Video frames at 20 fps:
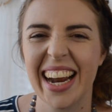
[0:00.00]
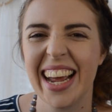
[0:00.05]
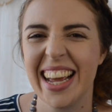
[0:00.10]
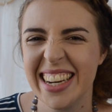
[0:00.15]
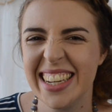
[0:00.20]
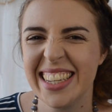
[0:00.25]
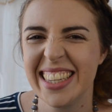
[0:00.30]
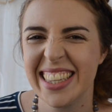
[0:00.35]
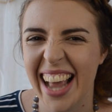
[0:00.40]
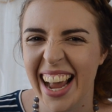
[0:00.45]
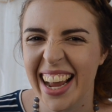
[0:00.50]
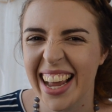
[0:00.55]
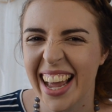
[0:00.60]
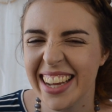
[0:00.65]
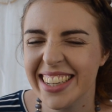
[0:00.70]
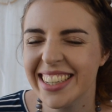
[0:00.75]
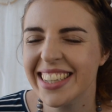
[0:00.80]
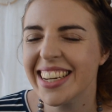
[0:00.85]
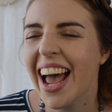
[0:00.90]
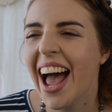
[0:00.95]
it in a
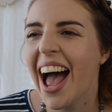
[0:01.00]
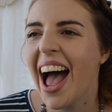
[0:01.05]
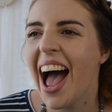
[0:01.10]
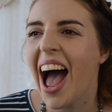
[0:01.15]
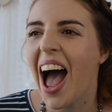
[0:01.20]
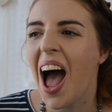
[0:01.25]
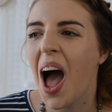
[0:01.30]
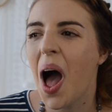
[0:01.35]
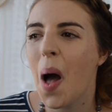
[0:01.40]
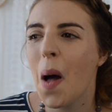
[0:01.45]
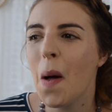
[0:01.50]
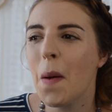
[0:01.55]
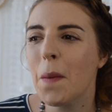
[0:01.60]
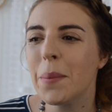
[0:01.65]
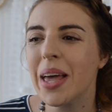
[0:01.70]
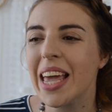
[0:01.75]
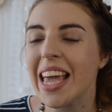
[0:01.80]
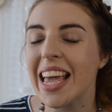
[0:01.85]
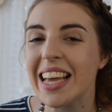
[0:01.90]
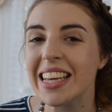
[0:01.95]
second,
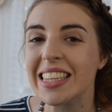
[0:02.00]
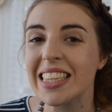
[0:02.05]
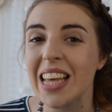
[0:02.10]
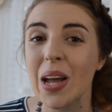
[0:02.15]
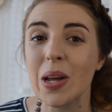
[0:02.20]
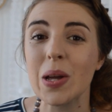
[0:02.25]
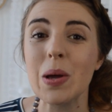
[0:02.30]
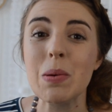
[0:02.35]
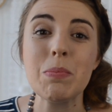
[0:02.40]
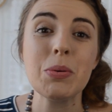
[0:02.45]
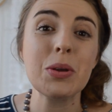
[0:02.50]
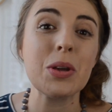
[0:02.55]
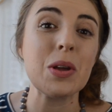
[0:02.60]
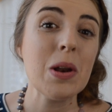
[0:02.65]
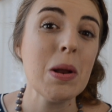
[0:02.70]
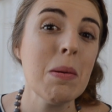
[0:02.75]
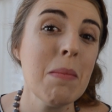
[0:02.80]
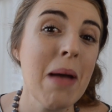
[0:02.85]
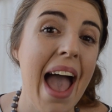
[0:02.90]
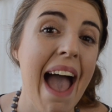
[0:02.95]
is a
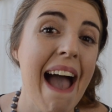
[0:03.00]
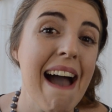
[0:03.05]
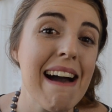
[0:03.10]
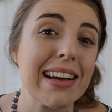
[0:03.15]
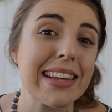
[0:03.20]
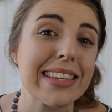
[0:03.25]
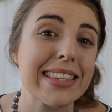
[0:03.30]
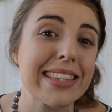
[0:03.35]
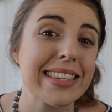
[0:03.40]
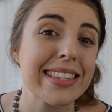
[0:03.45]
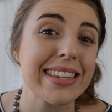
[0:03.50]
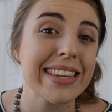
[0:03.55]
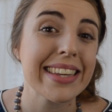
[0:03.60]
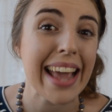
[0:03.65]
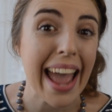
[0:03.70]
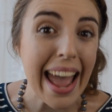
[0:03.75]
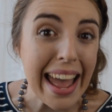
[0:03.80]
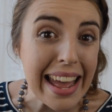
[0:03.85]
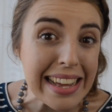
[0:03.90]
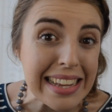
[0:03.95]
computer mouse.
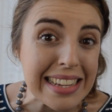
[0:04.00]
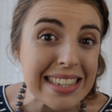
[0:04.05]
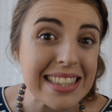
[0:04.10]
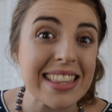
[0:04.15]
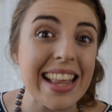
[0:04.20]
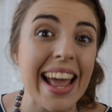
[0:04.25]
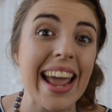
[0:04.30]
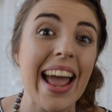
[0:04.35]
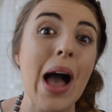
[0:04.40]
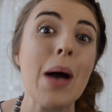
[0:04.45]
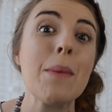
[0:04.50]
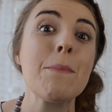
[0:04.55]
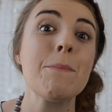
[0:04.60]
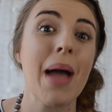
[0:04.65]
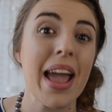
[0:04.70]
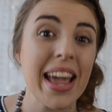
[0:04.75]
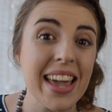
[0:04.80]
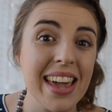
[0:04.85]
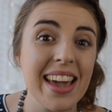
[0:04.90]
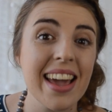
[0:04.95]
Yes, they are
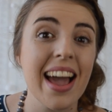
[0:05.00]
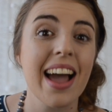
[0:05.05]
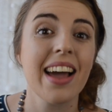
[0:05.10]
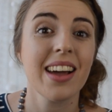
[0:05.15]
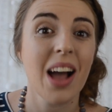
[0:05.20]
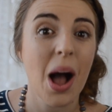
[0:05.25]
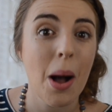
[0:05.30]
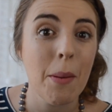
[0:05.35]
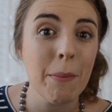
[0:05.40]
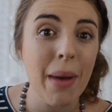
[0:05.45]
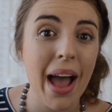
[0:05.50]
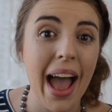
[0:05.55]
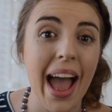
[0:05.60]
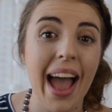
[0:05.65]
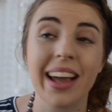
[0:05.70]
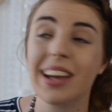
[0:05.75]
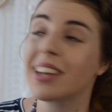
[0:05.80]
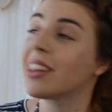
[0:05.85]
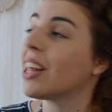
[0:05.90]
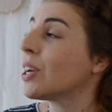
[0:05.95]
making a
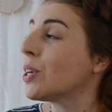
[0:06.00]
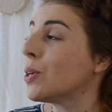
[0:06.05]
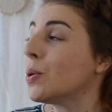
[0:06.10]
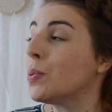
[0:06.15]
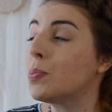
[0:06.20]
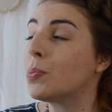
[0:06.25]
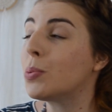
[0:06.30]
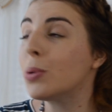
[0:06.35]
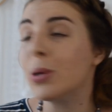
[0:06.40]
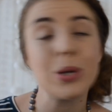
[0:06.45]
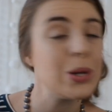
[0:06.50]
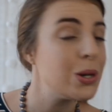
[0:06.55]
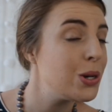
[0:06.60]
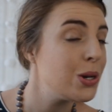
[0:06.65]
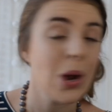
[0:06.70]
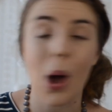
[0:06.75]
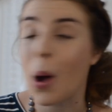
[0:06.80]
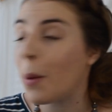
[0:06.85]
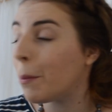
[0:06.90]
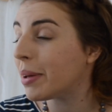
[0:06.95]
comeback like you would
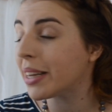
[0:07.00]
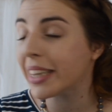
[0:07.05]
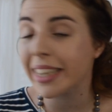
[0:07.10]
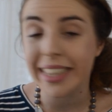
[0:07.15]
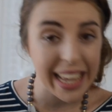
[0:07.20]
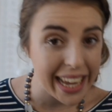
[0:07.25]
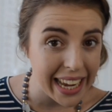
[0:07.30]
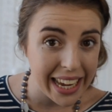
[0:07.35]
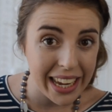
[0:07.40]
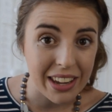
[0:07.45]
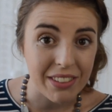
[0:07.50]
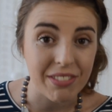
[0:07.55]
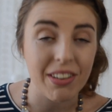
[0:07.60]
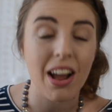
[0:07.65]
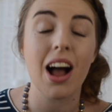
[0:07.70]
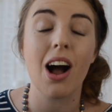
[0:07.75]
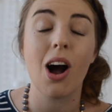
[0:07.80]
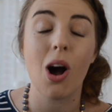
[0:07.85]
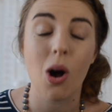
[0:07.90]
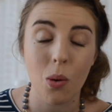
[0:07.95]
not believe.
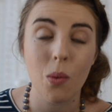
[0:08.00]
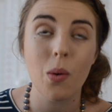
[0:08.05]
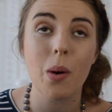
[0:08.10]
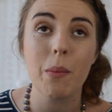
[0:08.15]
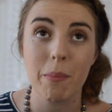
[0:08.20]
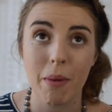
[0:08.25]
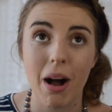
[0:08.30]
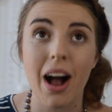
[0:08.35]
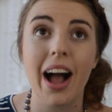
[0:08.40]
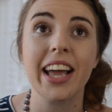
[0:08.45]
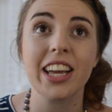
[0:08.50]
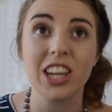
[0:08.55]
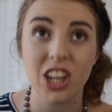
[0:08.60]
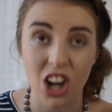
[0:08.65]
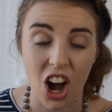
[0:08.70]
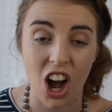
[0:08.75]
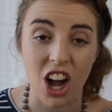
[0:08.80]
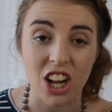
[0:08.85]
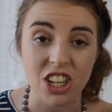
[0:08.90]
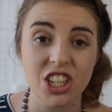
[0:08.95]
Oh my
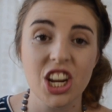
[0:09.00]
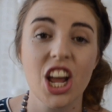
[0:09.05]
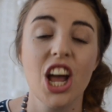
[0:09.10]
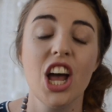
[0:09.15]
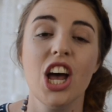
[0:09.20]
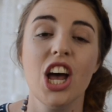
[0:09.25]
gosh.